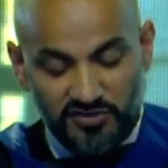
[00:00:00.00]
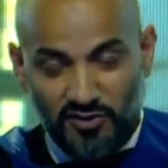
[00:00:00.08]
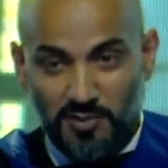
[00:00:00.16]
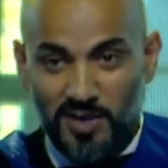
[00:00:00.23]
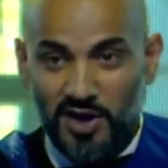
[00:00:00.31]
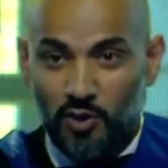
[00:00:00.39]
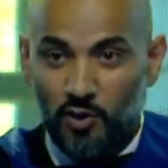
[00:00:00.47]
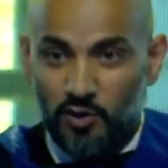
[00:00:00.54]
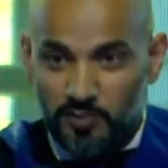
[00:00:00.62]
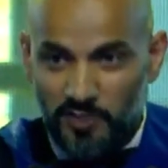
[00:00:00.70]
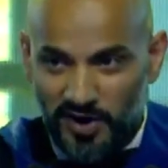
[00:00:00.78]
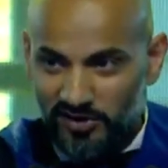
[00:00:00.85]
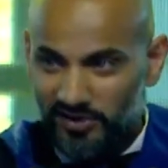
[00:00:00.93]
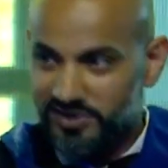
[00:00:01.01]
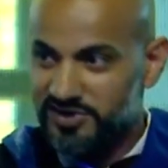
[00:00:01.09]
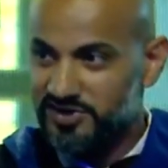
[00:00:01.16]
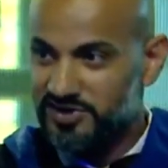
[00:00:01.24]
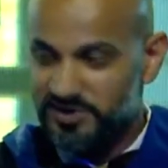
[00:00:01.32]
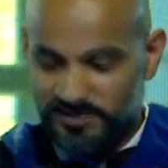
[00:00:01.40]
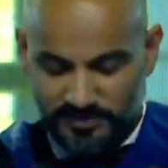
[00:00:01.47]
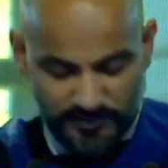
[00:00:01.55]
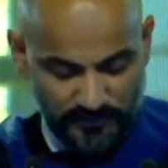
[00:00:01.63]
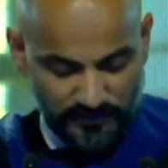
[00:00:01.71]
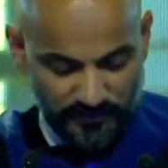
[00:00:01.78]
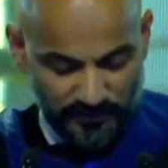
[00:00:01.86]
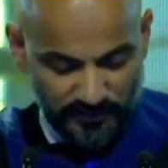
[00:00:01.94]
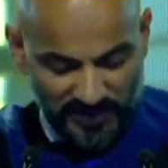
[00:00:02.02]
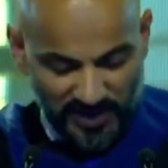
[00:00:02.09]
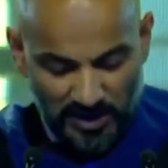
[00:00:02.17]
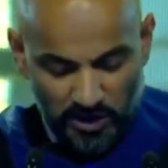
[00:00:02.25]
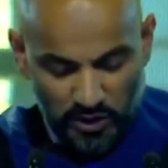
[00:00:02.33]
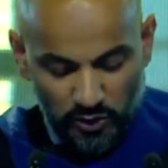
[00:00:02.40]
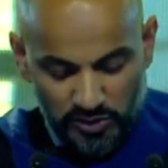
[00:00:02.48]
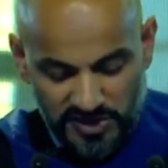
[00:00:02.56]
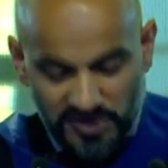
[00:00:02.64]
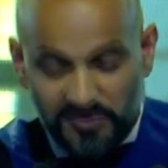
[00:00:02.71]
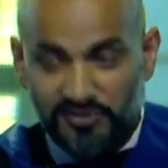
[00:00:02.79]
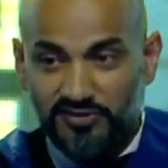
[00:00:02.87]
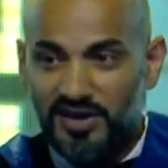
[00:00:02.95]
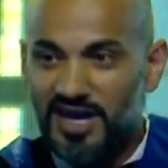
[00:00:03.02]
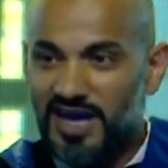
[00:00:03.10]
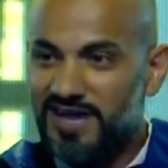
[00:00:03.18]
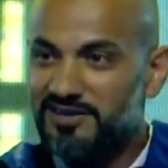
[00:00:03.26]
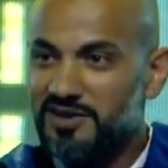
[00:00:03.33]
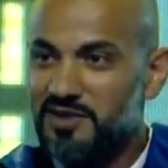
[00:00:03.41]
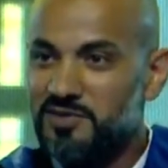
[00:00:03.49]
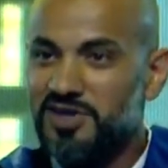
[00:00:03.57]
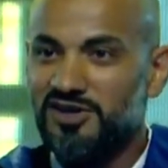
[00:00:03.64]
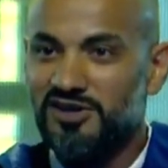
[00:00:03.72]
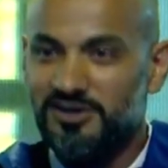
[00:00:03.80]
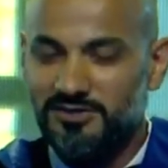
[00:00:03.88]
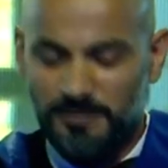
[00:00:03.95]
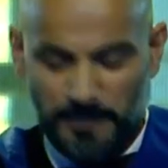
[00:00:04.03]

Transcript: from my own parents, Yusuf and Amira.